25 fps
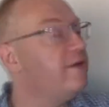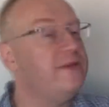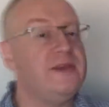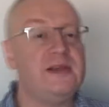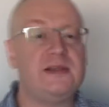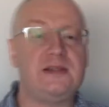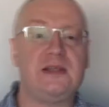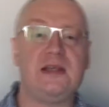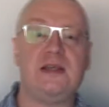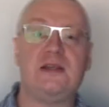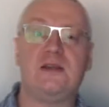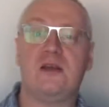
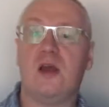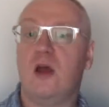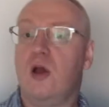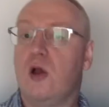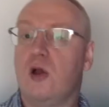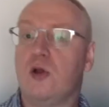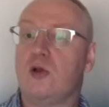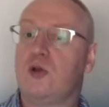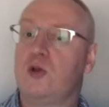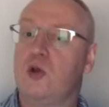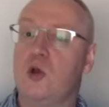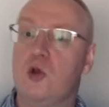this is
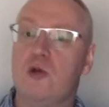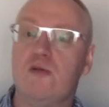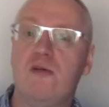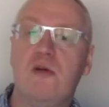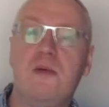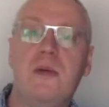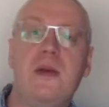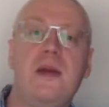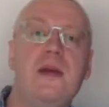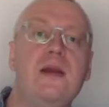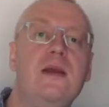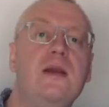
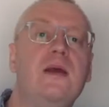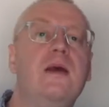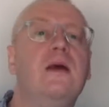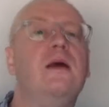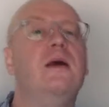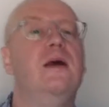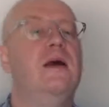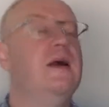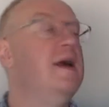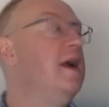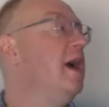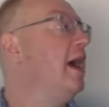Gurumin.
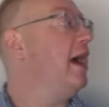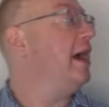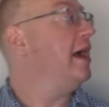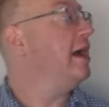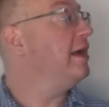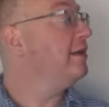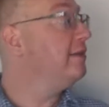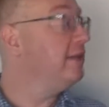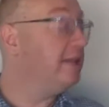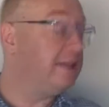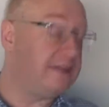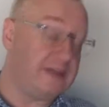I
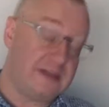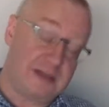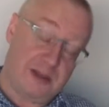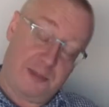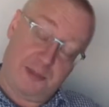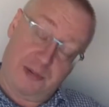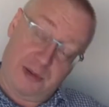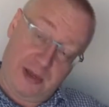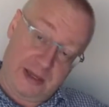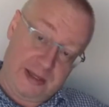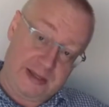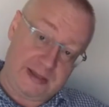had this on the
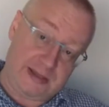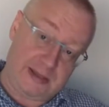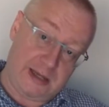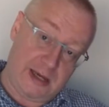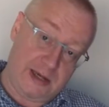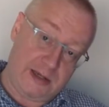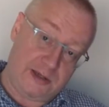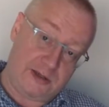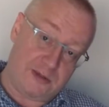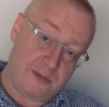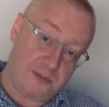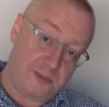
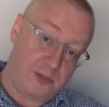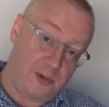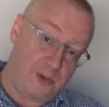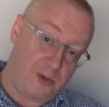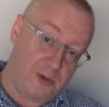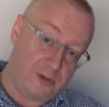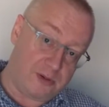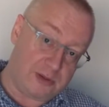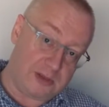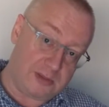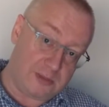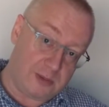PlayStation
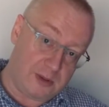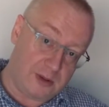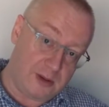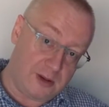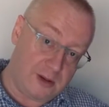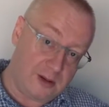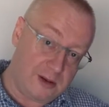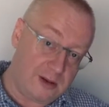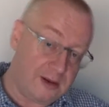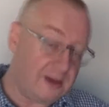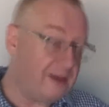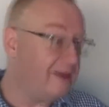
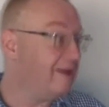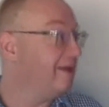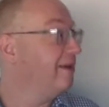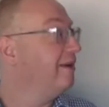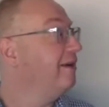Portable.